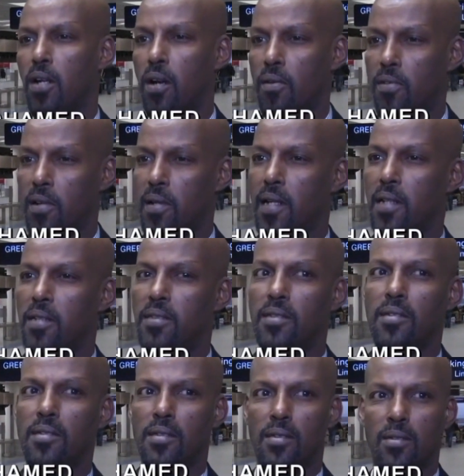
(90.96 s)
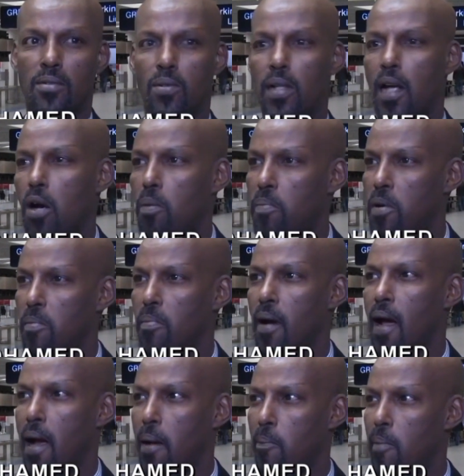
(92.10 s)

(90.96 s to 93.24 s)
the governor. When I opened my